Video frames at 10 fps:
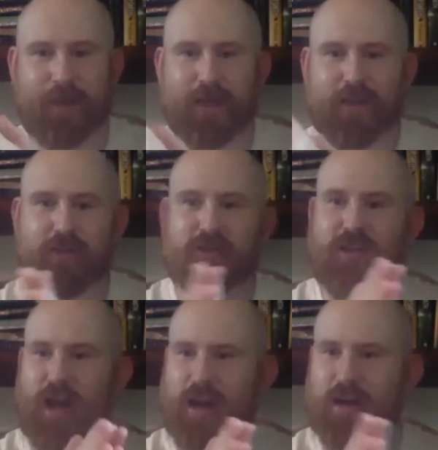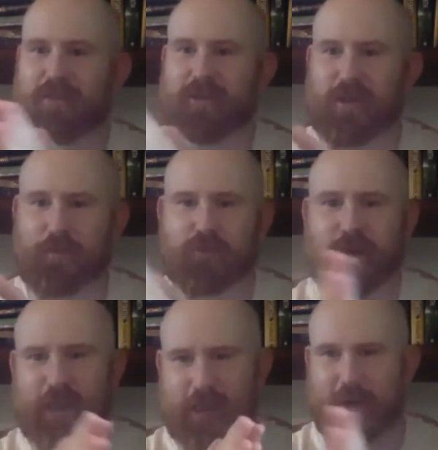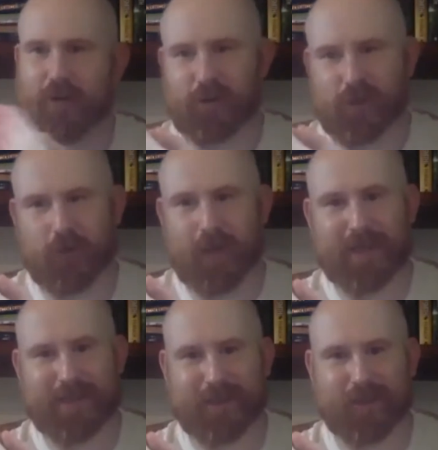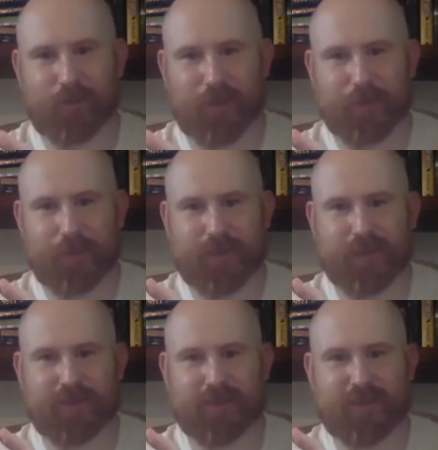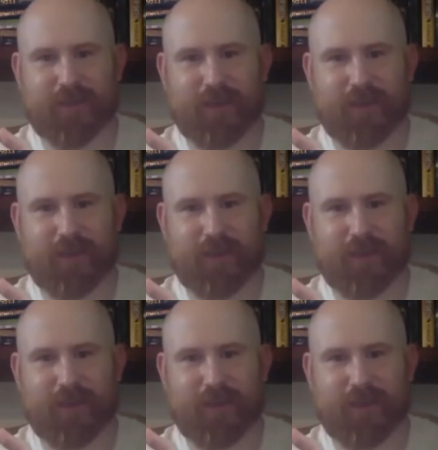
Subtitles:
You start to drink your own Kool-Aid a little bit because